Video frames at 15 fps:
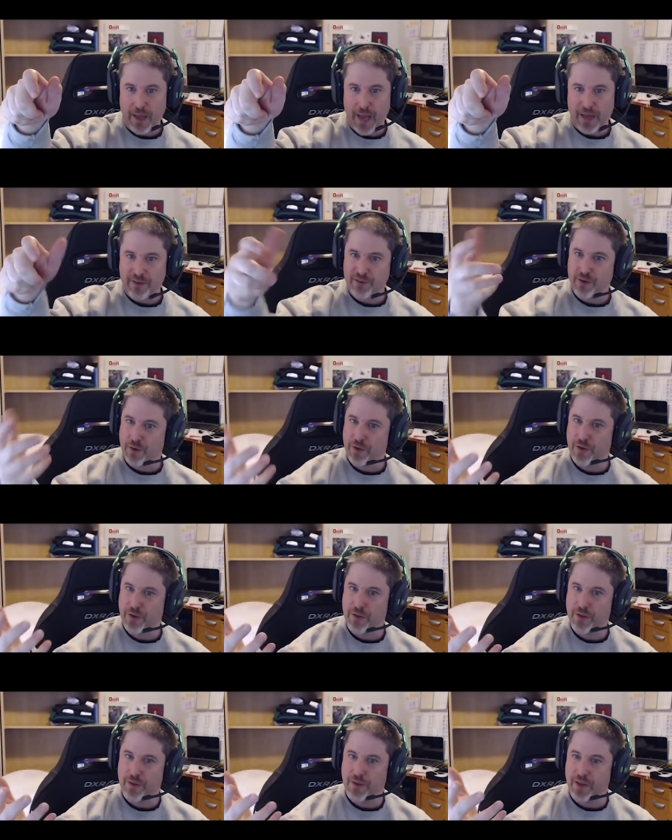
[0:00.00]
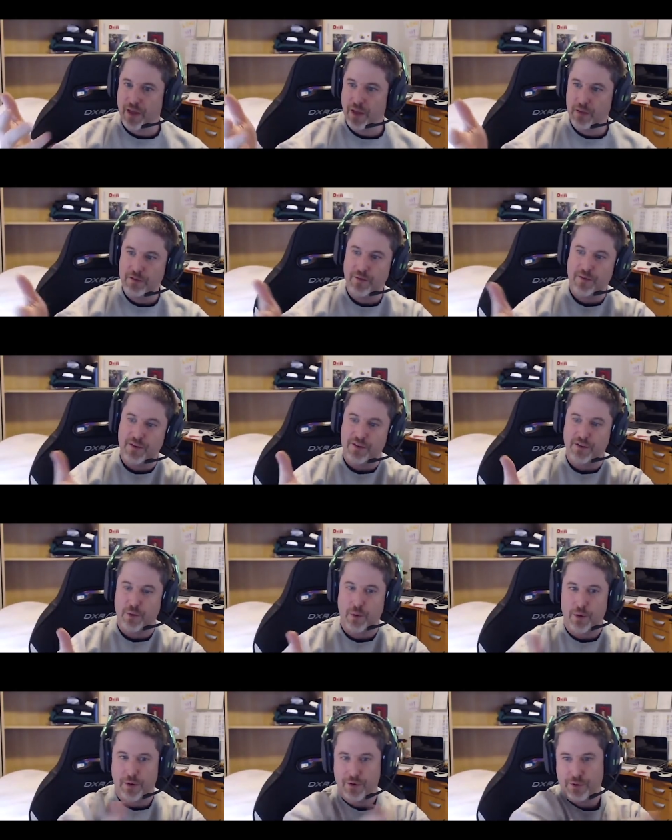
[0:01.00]
And so the the, the hilt of the
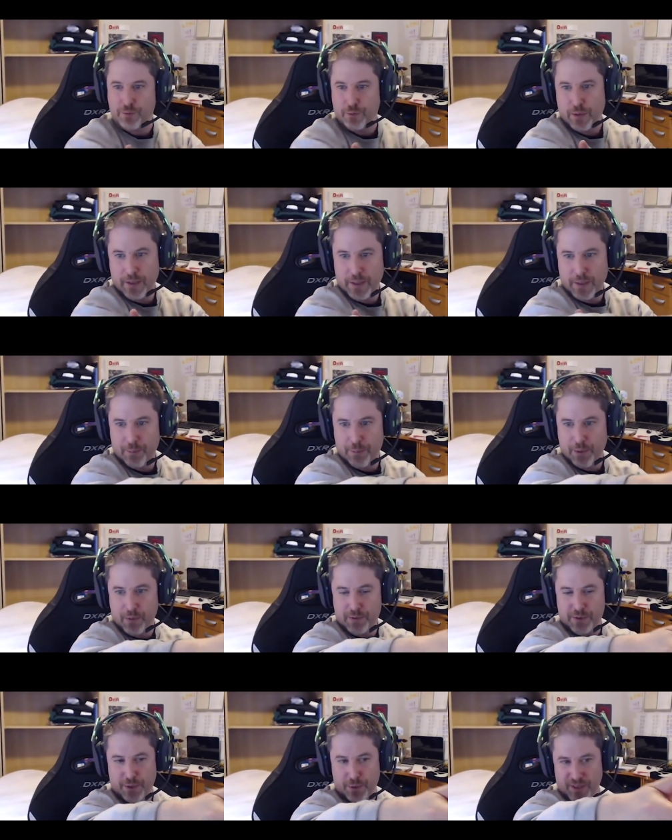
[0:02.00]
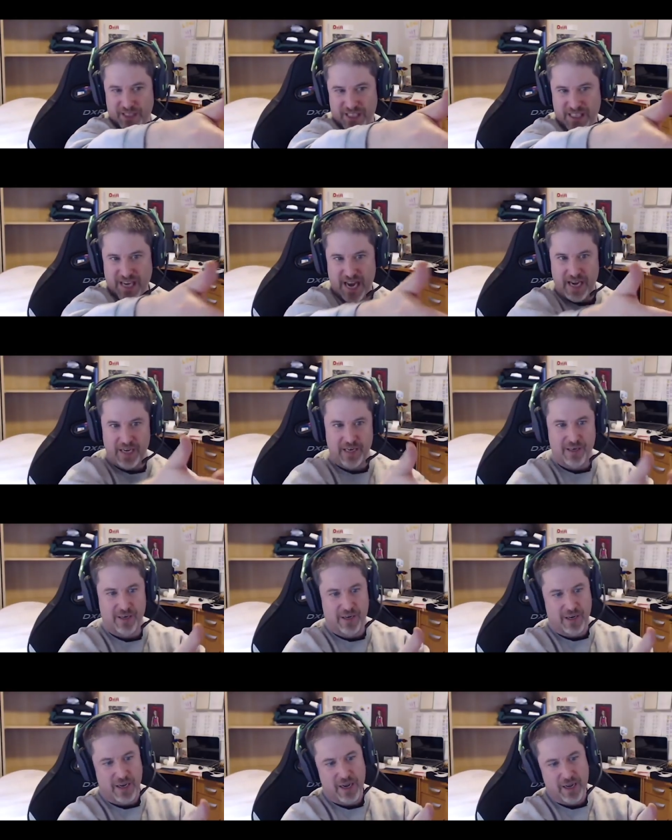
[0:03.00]
sword is really built to extend
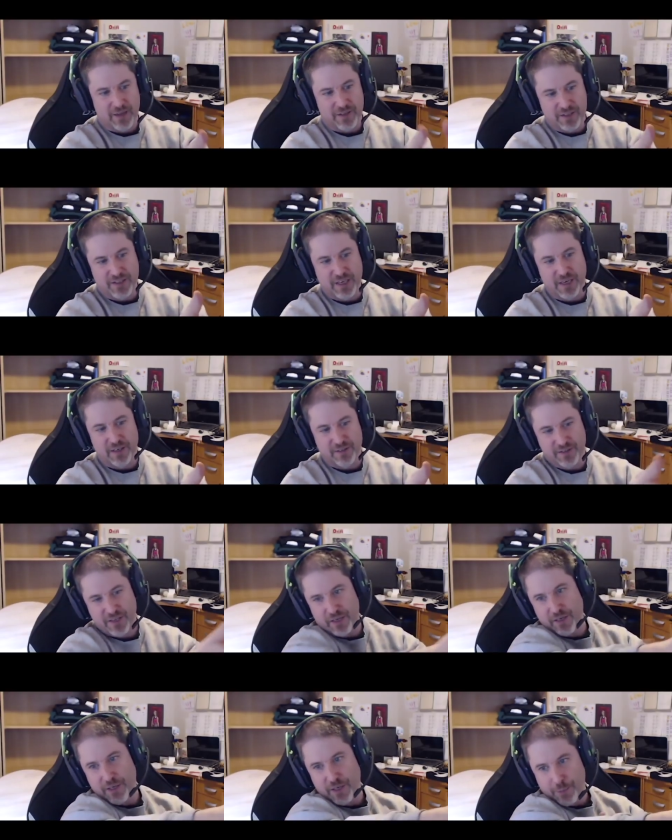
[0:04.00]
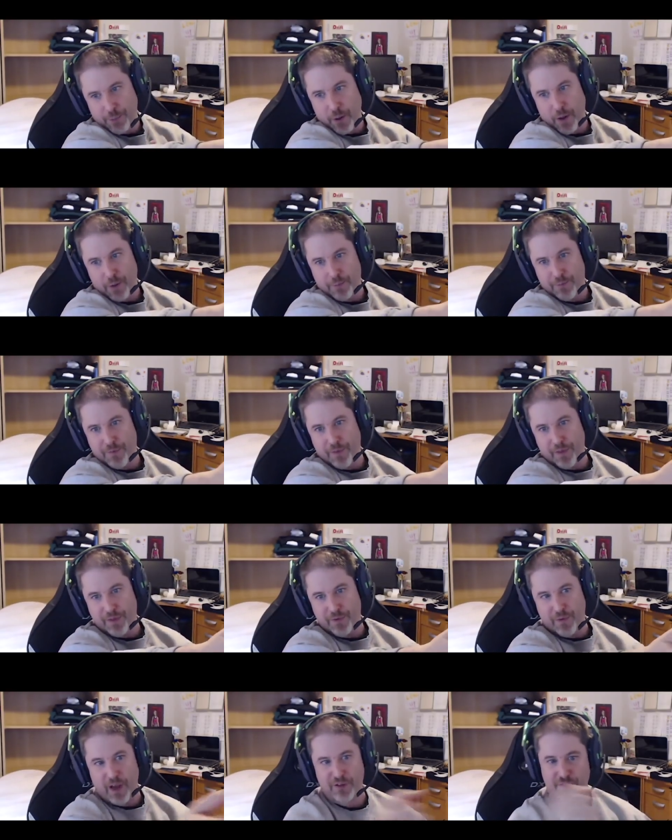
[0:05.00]
sit center your palm for the
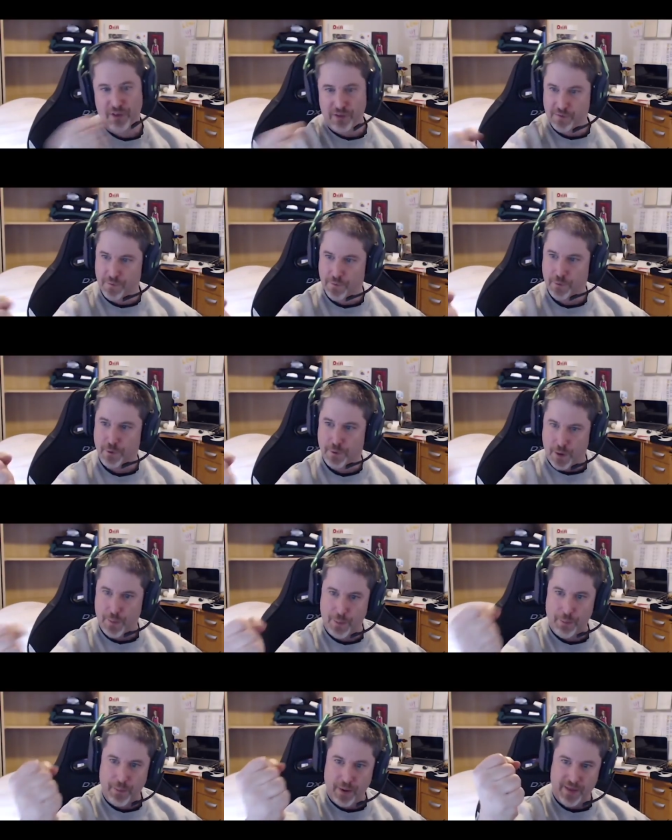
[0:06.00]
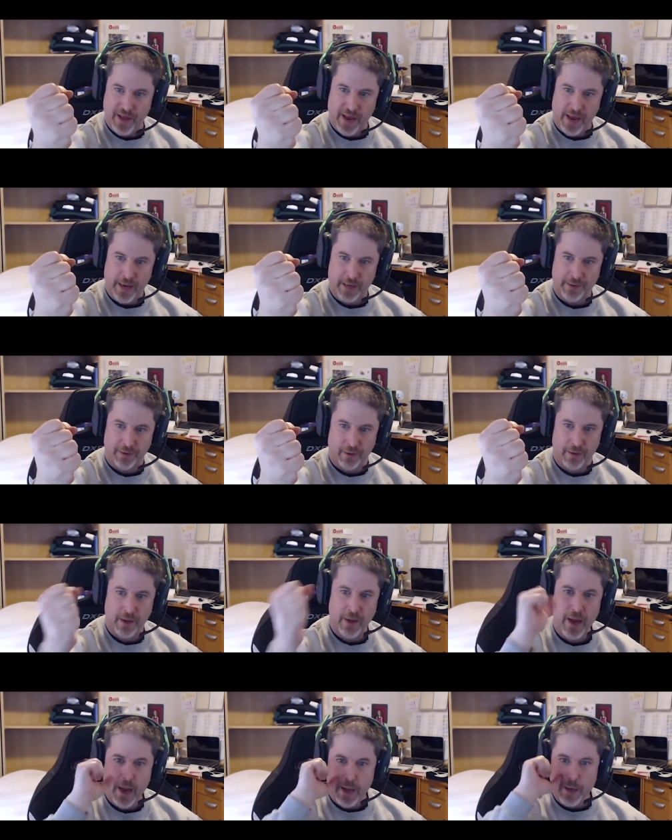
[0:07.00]
thrust because if you grip it by the handle
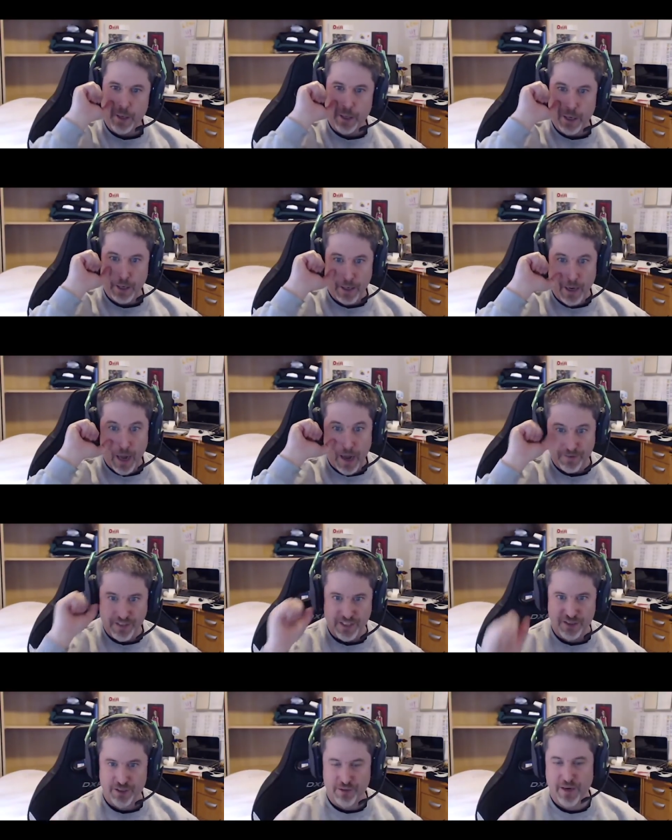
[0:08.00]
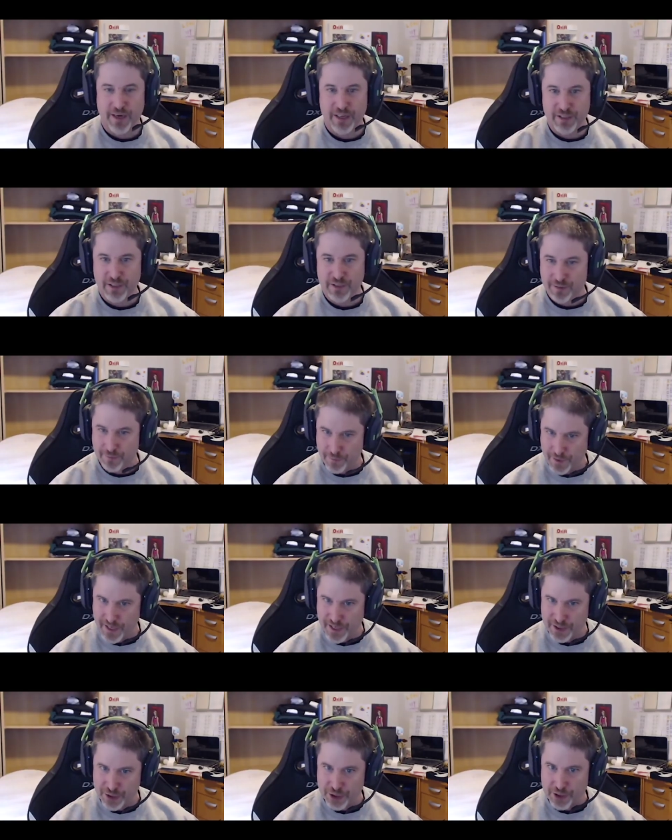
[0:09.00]
you're cutting off six or eight inches of
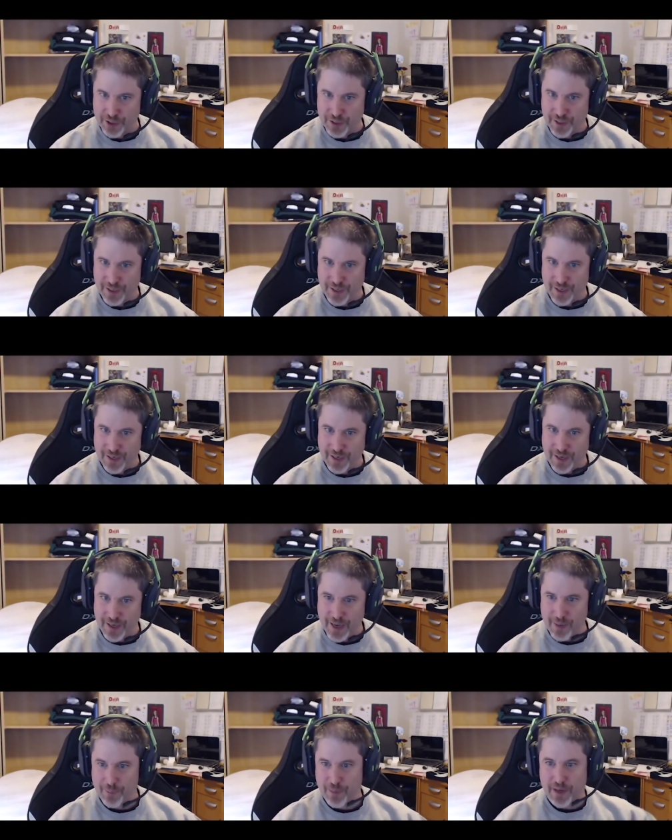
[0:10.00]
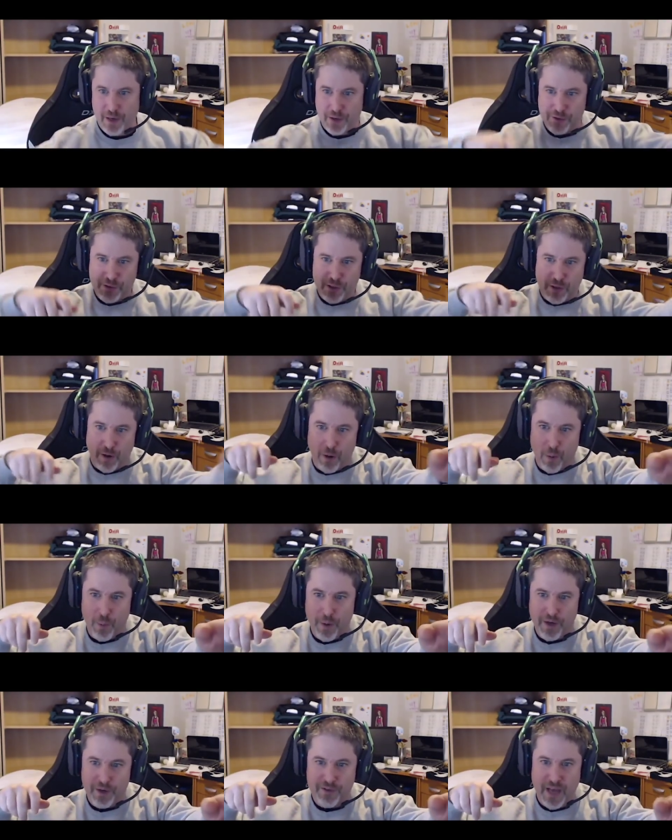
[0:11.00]
reach and because you're
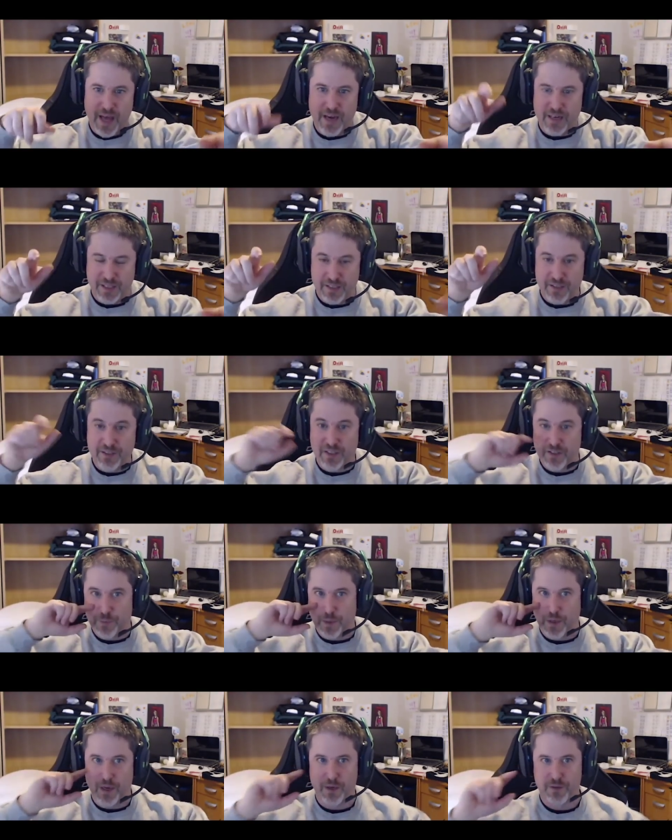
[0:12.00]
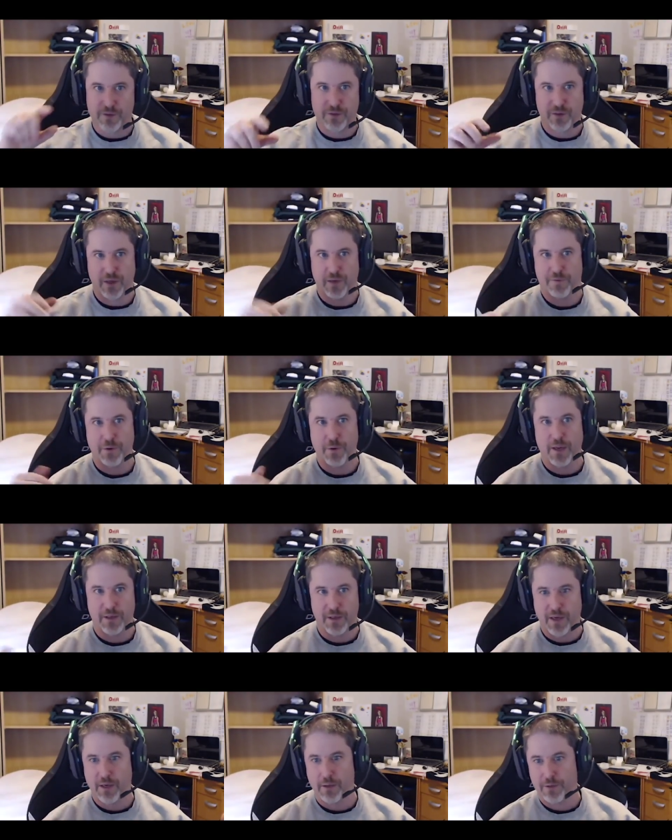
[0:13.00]
always at a distance because if you get
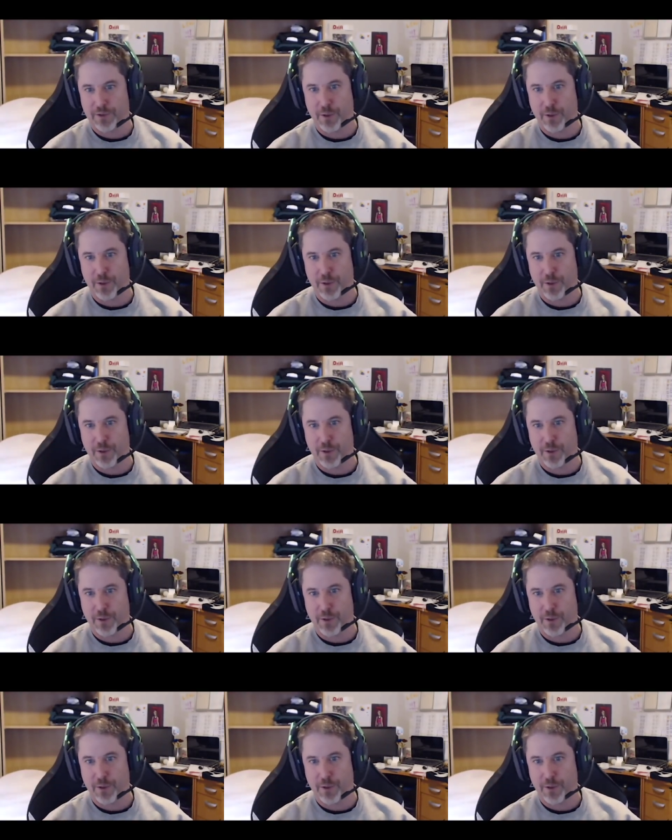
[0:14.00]
killed